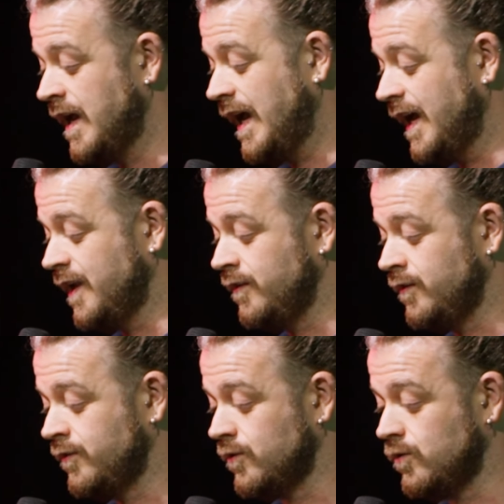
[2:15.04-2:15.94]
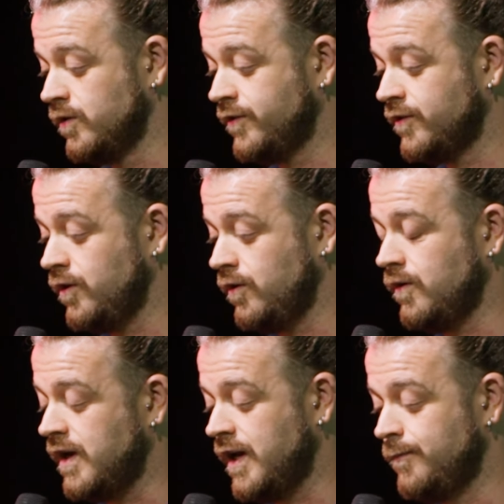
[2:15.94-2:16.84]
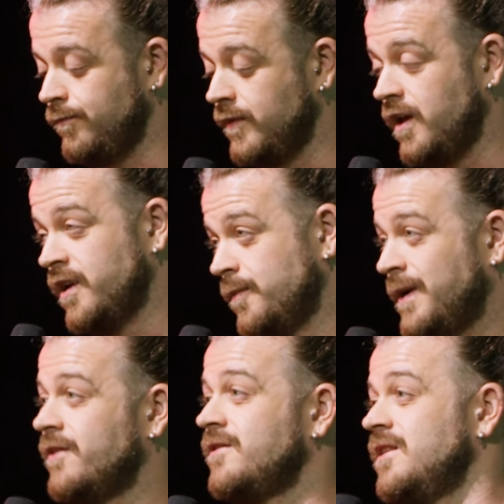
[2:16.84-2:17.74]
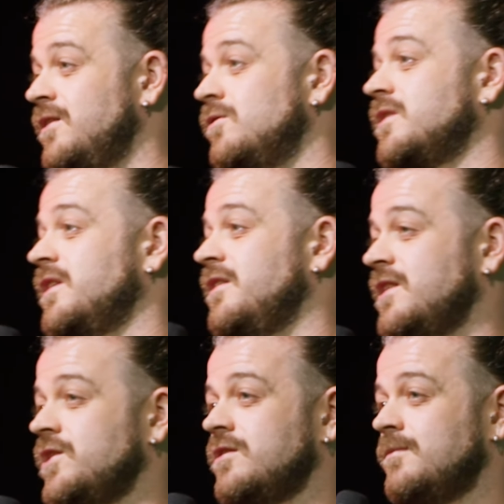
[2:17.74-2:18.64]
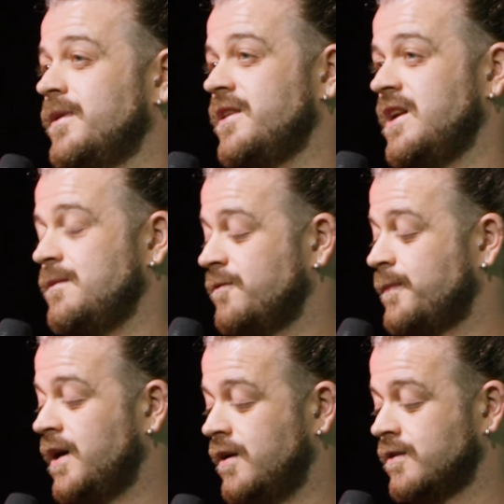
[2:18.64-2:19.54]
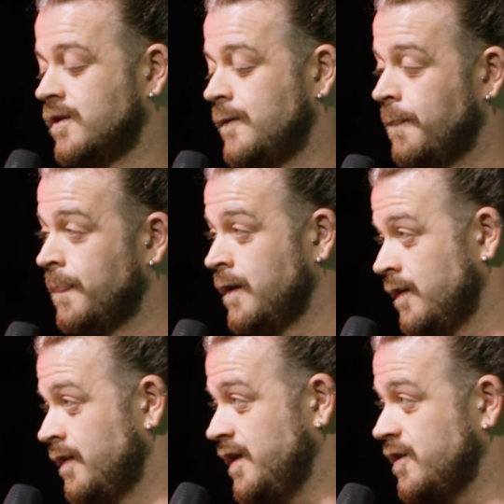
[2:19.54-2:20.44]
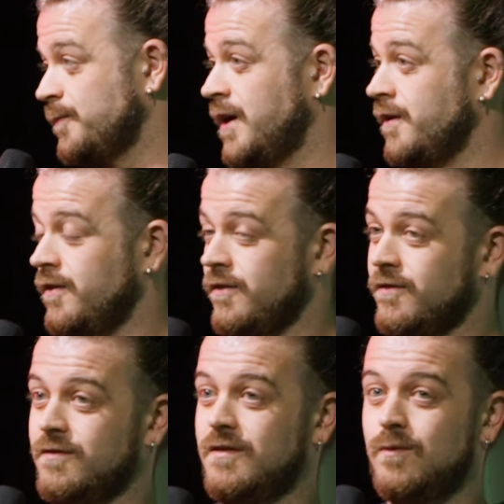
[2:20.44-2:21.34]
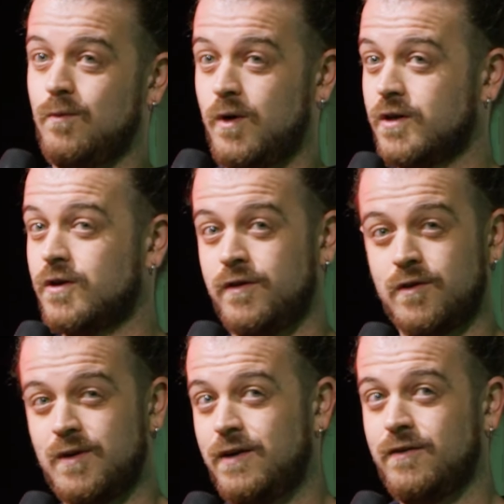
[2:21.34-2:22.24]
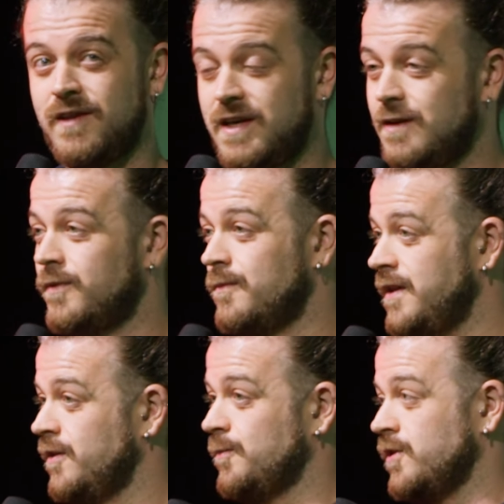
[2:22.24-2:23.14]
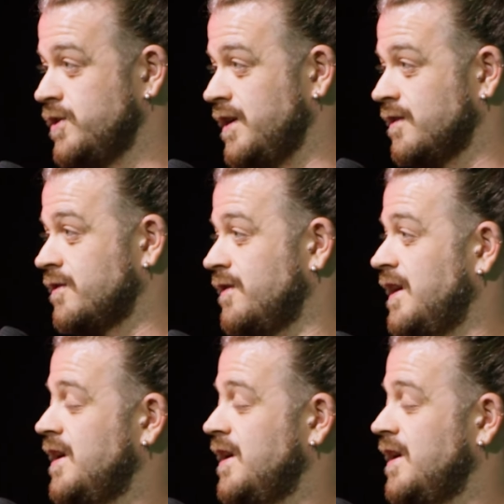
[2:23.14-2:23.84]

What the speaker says: and also another Palestinian organization by the name of PARC. These partners work on the ground, they implement the projects,